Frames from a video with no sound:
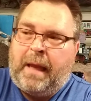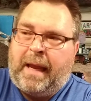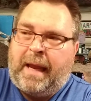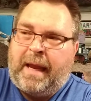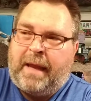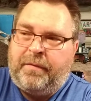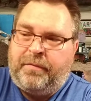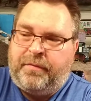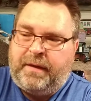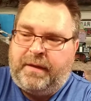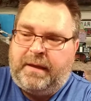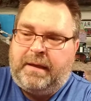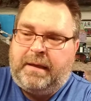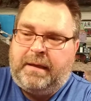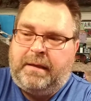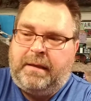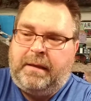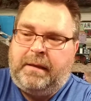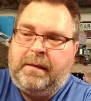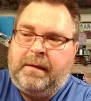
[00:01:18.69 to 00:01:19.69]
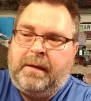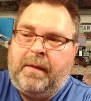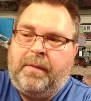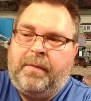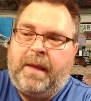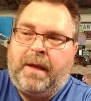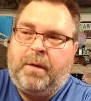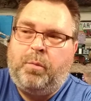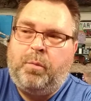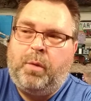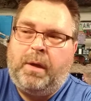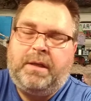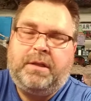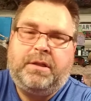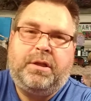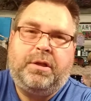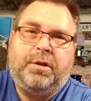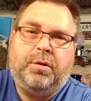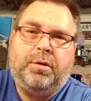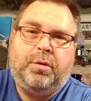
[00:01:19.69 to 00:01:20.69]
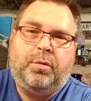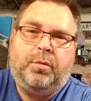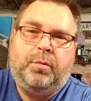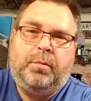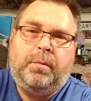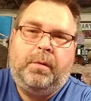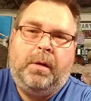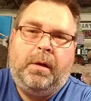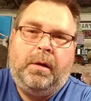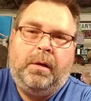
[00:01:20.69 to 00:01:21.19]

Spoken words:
and then they went to,